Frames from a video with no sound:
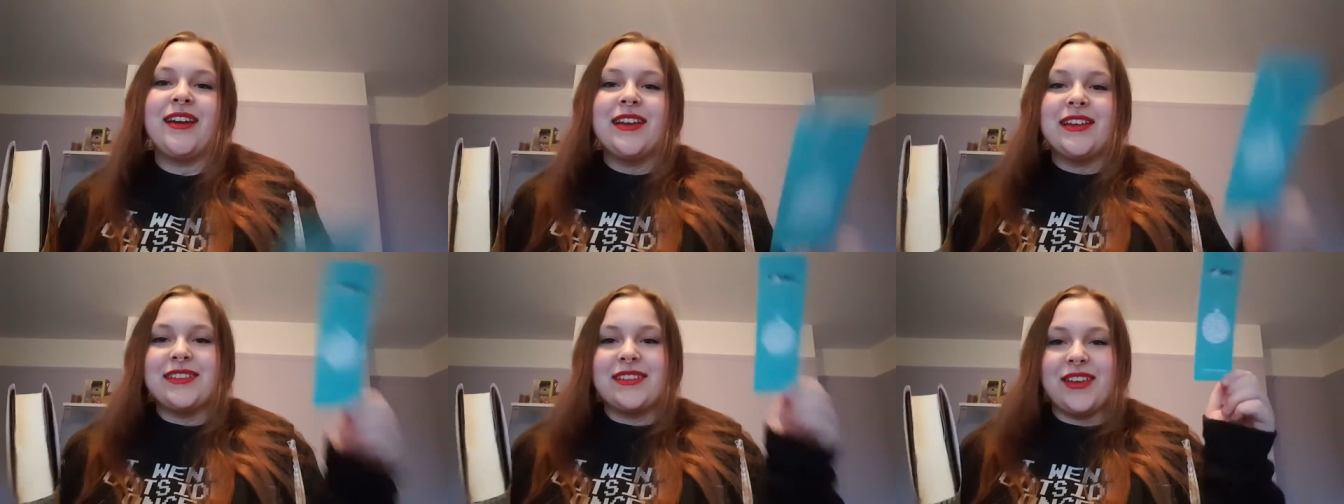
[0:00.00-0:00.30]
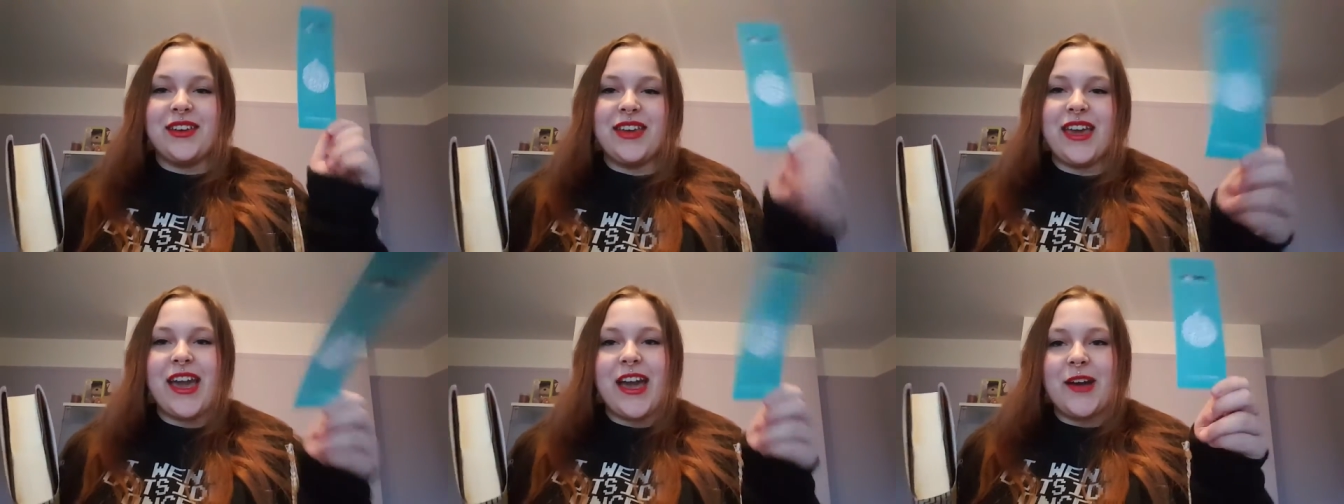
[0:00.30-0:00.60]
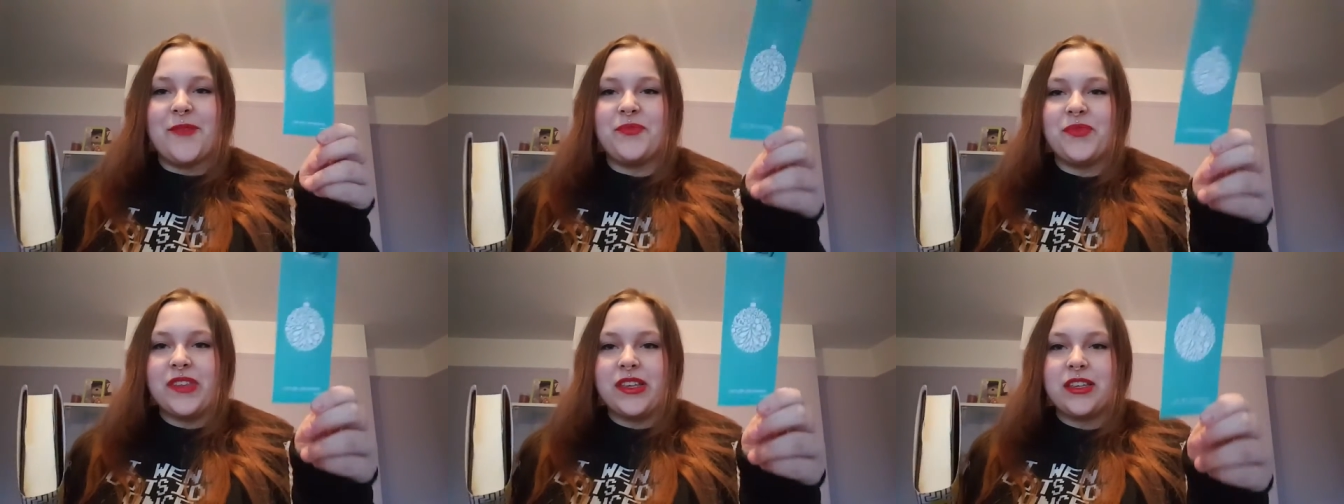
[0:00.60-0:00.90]
So
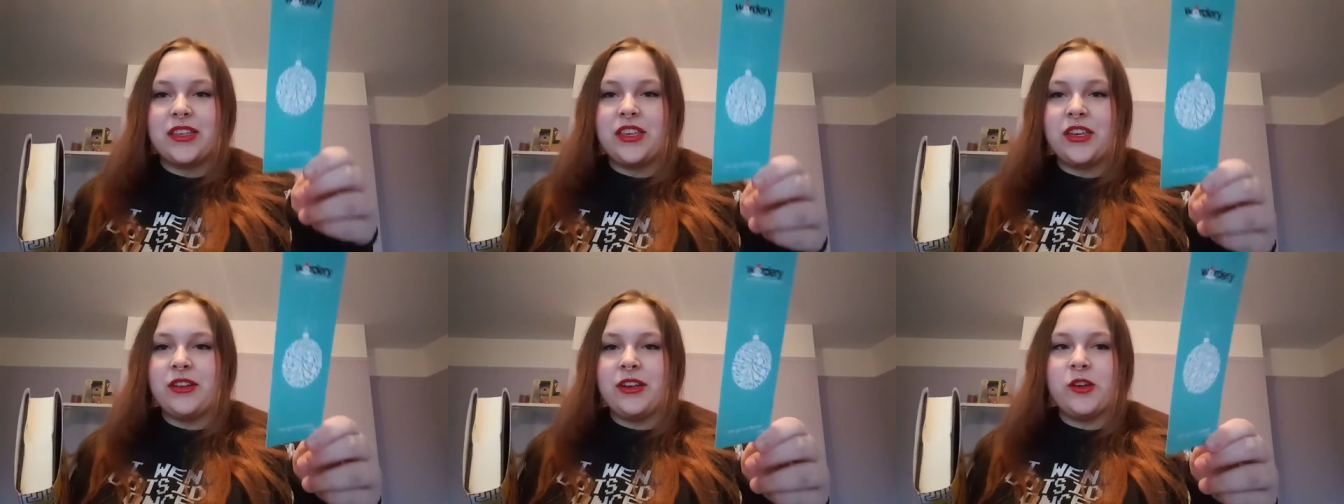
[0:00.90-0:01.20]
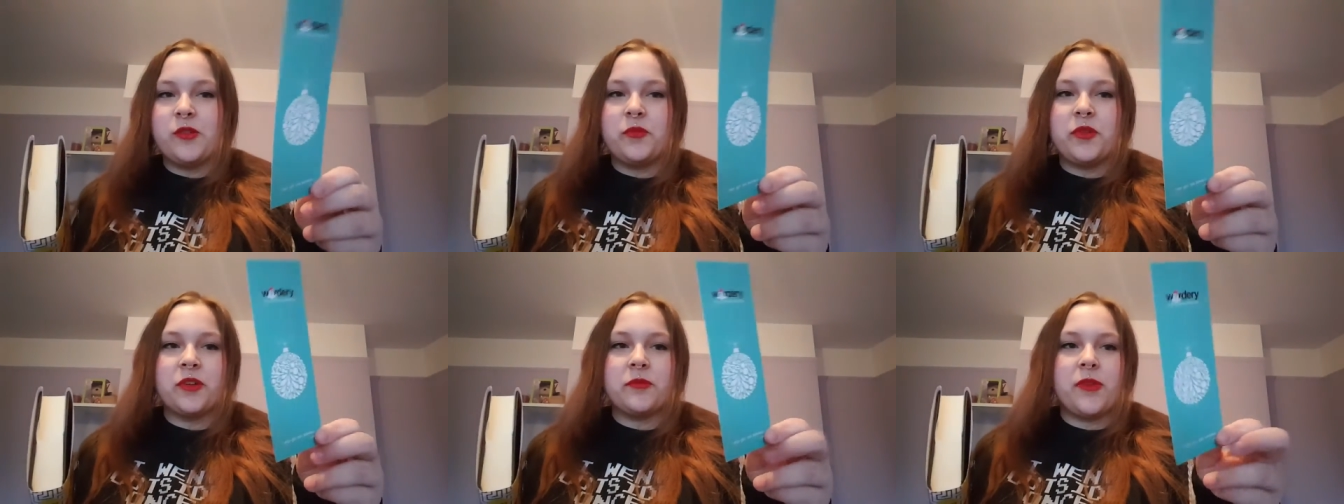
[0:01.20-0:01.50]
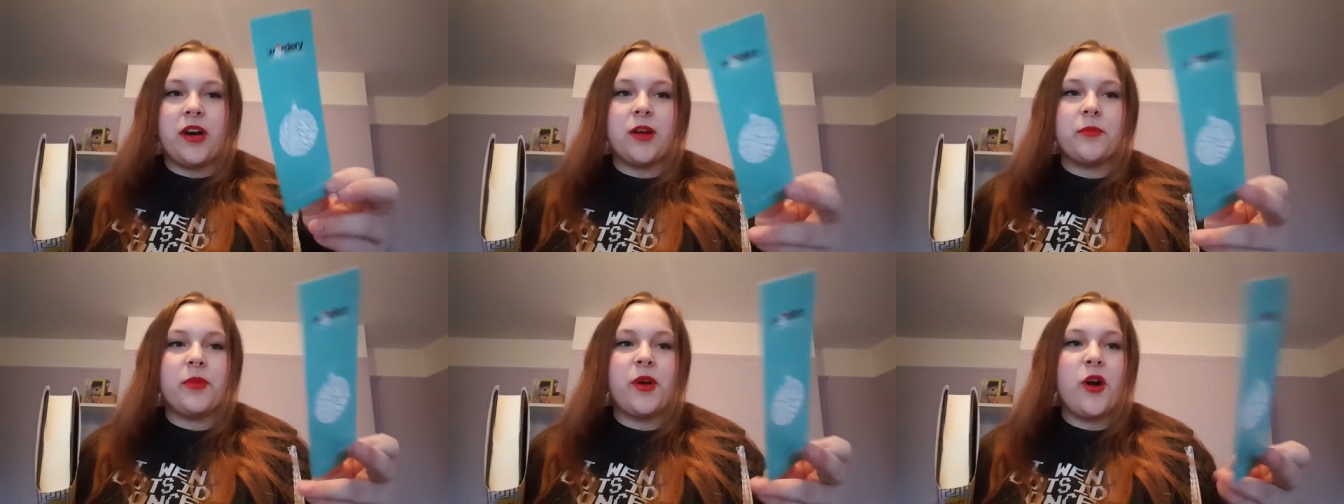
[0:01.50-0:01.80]
yeah, cute little
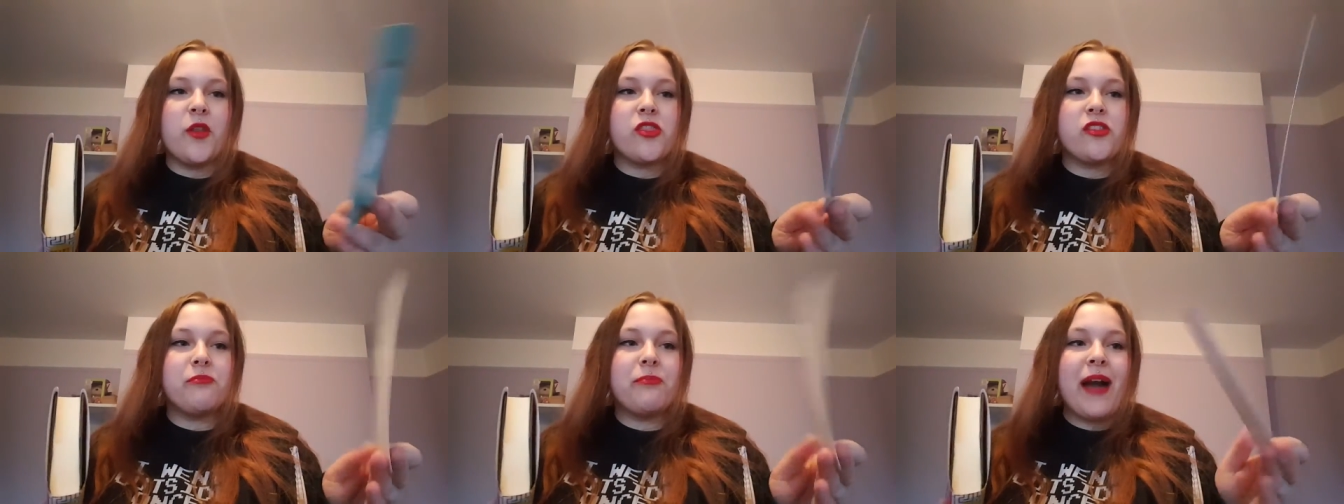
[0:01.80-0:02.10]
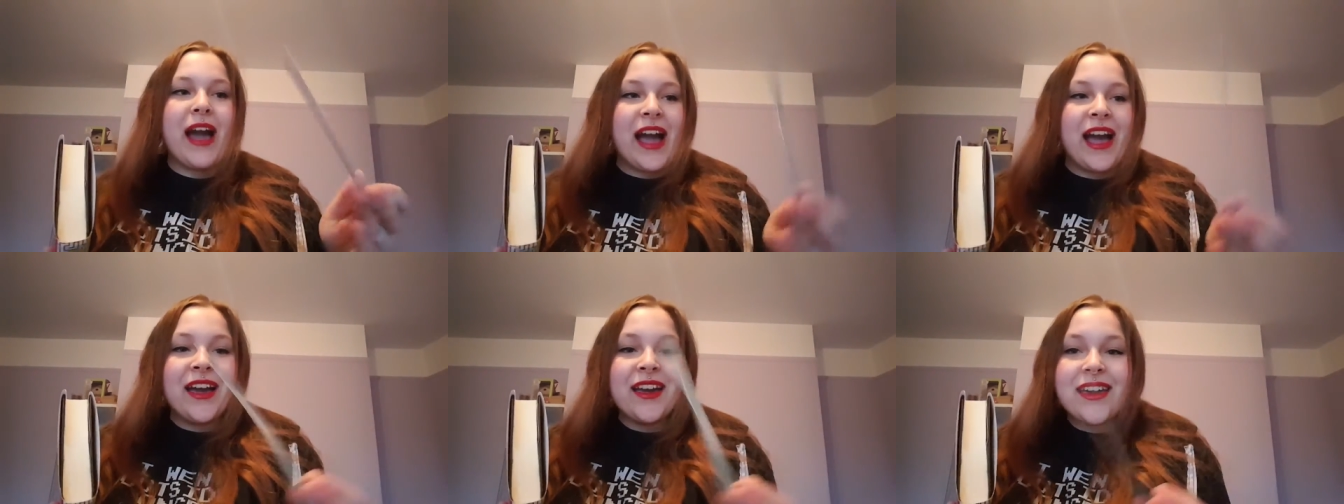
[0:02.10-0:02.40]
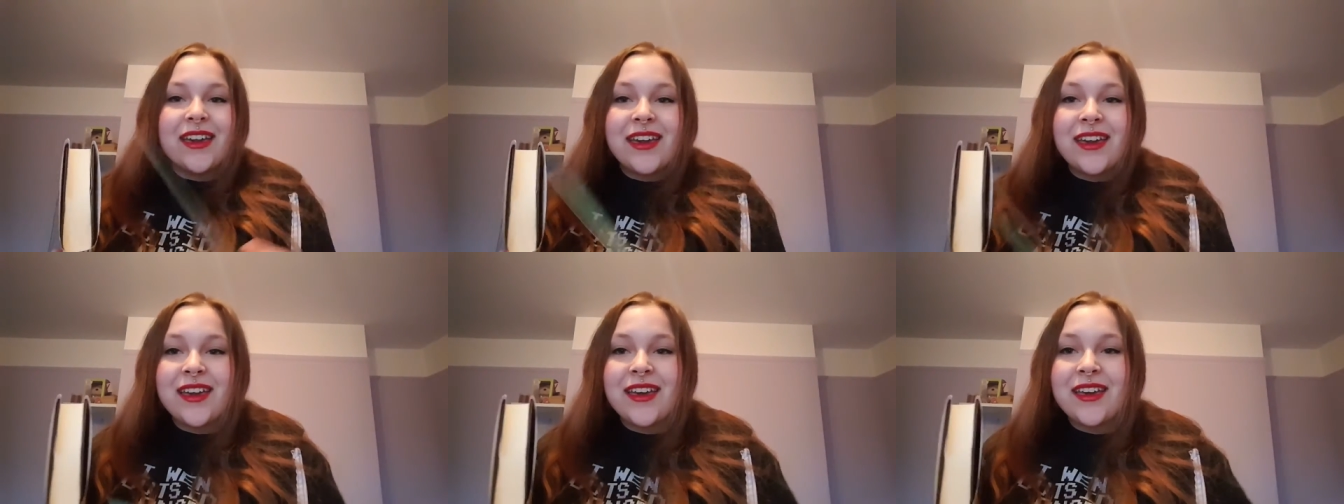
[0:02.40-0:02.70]
bookmark, but on the back,